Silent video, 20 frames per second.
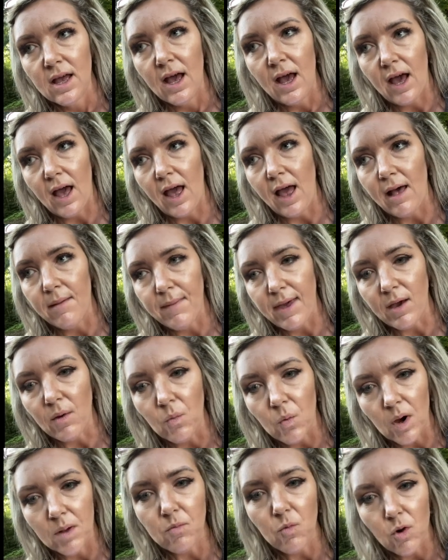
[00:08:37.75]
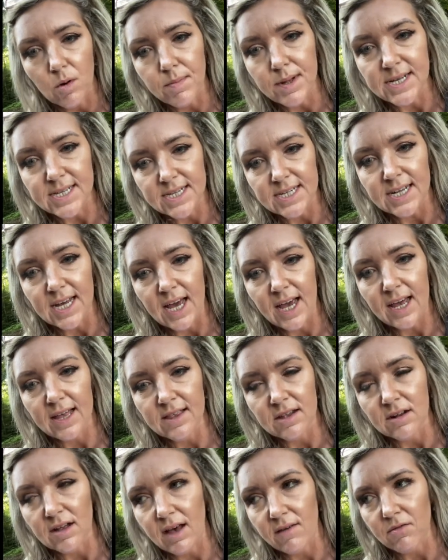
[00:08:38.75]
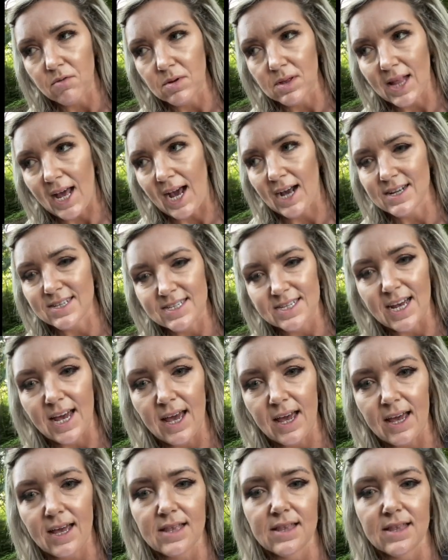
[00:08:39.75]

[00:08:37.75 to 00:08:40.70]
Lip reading: I'll make one more busy day, and then I'll have a relaxed day,